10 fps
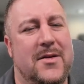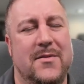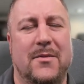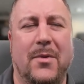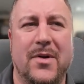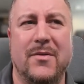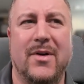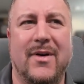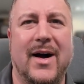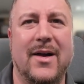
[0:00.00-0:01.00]
one you
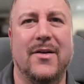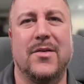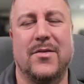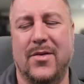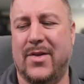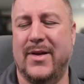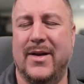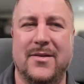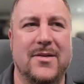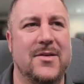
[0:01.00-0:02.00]
rely on to just
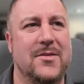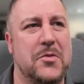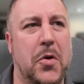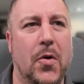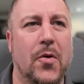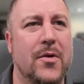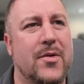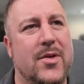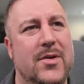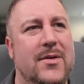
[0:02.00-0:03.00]
sit and
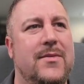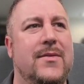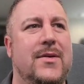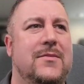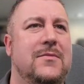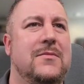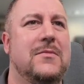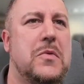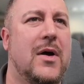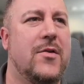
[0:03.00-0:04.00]
hold stuff and
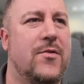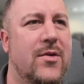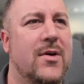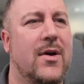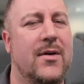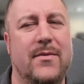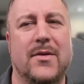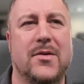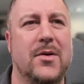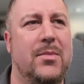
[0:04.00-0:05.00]
like shrug off
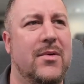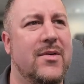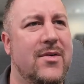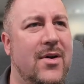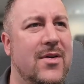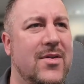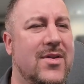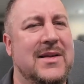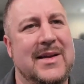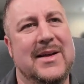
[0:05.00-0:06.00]
a couple of shots.